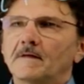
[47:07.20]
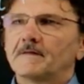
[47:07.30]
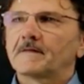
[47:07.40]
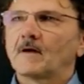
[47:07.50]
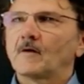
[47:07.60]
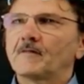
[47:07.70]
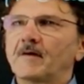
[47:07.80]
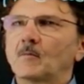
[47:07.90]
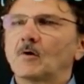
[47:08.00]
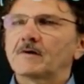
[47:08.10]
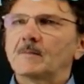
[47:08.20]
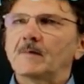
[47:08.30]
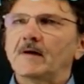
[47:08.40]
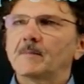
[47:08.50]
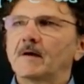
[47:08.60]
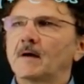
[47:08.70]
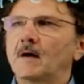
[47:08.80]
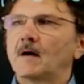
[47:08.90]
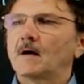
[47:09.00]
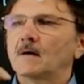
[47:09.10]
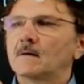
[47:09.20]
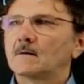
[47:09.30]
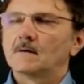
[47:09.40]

So if I multiply by R,